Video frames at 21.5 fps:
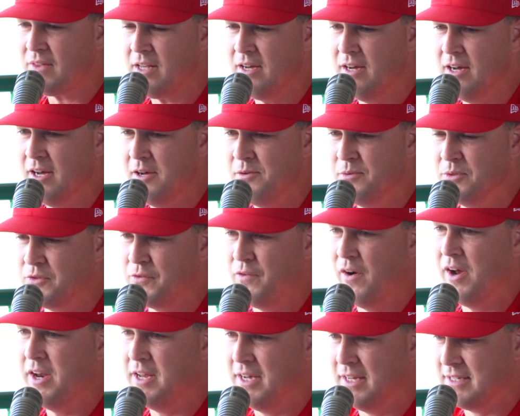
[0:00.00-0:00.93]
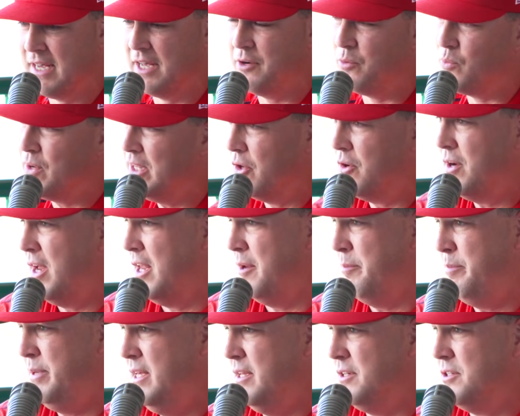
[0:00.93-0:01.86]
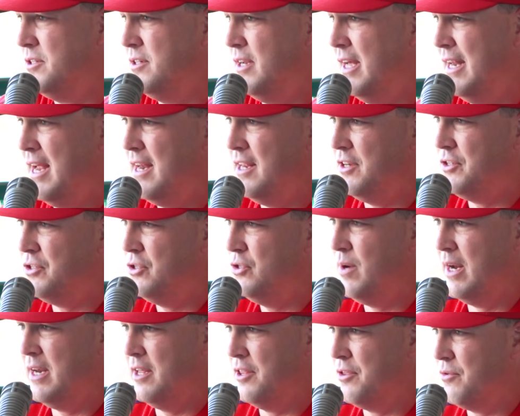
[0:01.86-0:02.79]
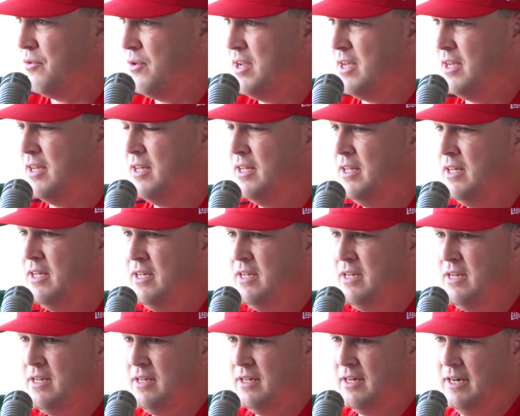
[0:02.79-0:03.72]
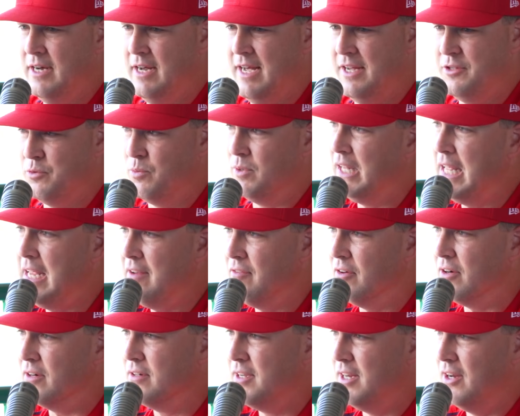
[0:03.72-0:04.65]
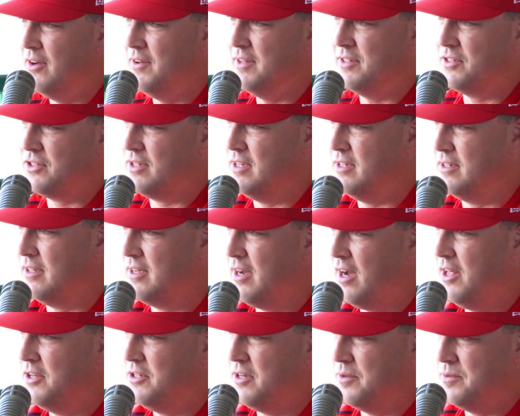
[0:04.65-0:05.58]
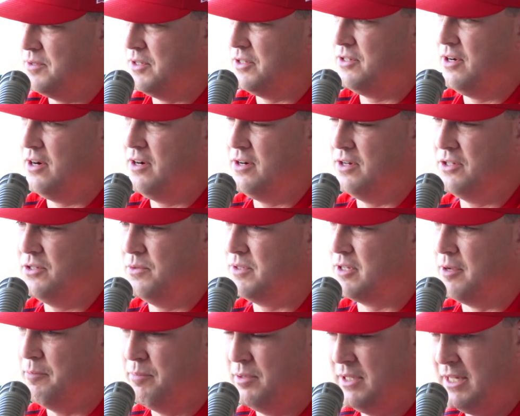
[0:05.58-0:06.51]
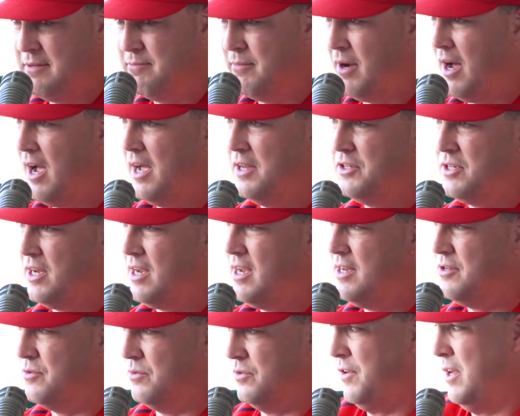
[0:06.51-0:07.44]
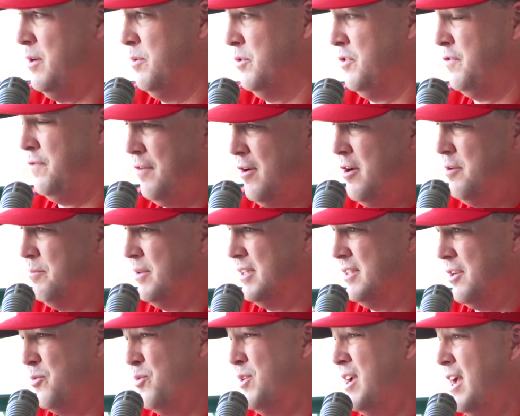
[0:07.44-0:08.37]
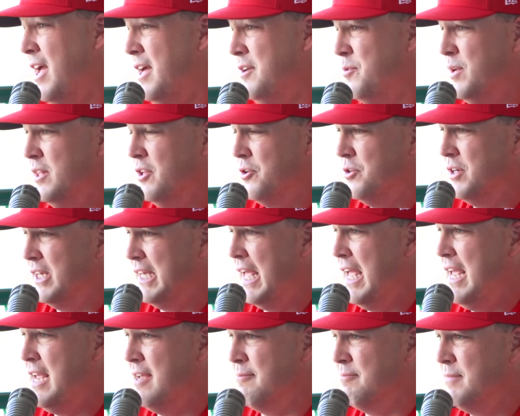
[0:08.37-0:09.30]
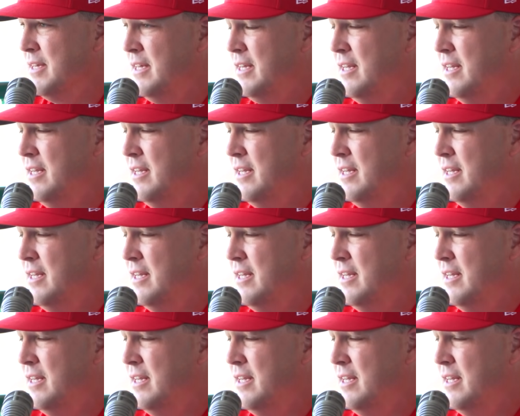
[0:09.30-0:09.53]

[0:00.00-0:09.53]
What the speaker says: It was funny because I had to relearn how to pitch at 82, 83 as a reliever. In college I was a starter. So it was a complete mind change. It was fun because I had to relearn the game.